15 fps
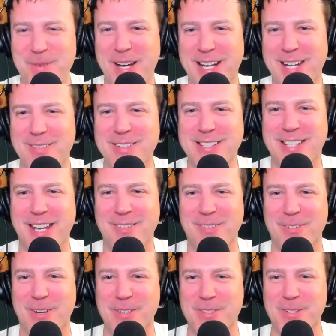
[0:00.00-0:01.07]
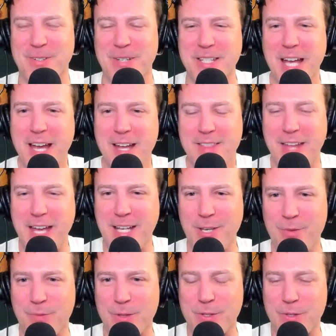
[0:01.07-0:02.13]
name is Kevin Rosenquist. Thank
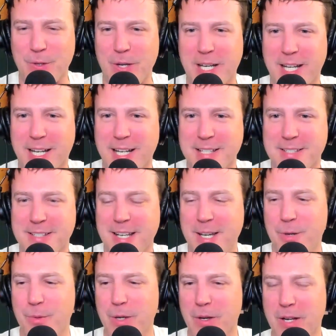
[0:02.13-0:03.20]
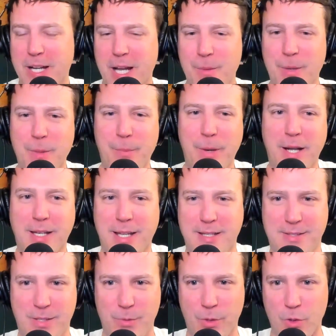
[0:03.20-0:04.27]
you for joining us. We are a comedy
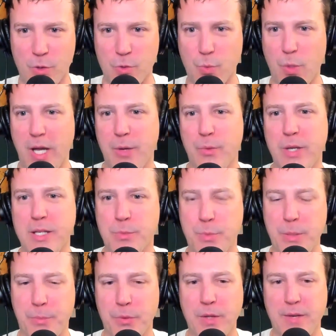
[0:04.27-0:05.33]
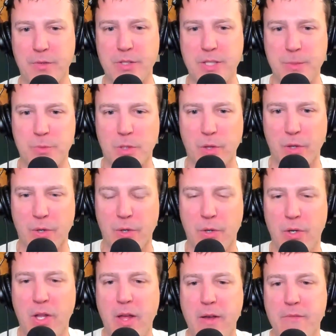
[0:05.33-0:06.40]
podcast that wonders why we as people never seem to
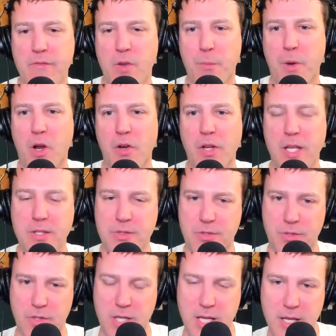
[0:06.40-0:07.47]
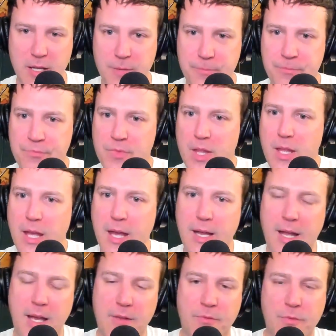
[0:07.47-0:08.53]
learn from our history.
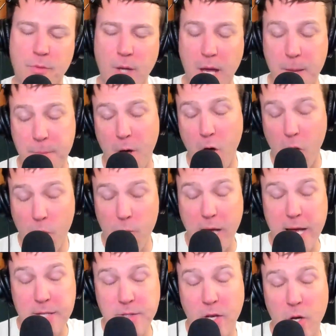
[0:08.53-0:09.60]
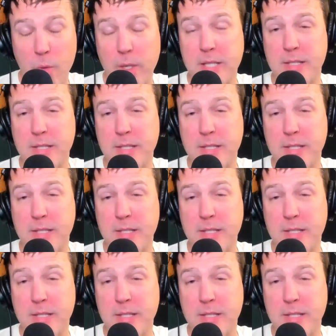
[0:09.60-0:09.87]
And I as always,